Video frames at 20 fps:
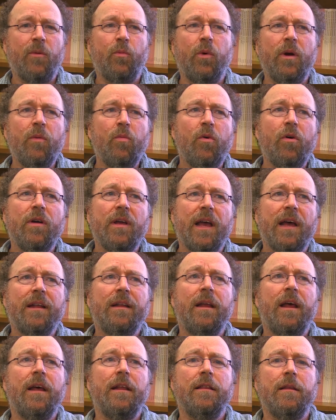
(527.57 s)
we will
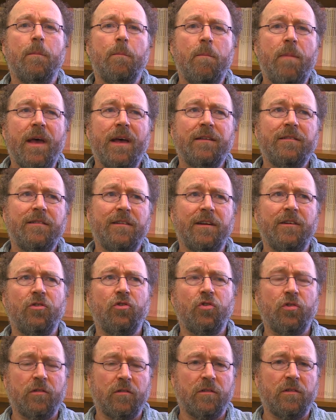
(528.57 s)
get the best
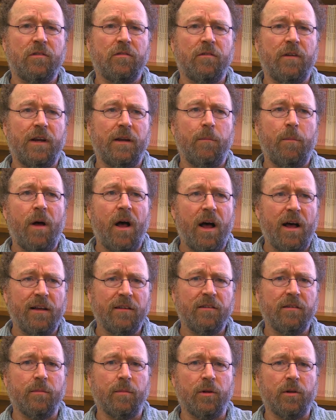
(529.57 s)
insurance rate
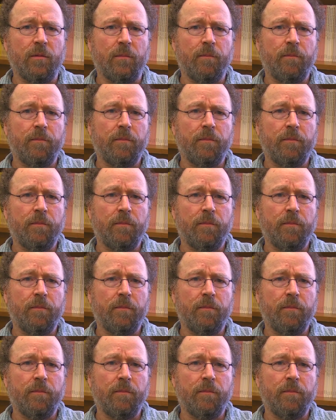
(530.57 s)
possible.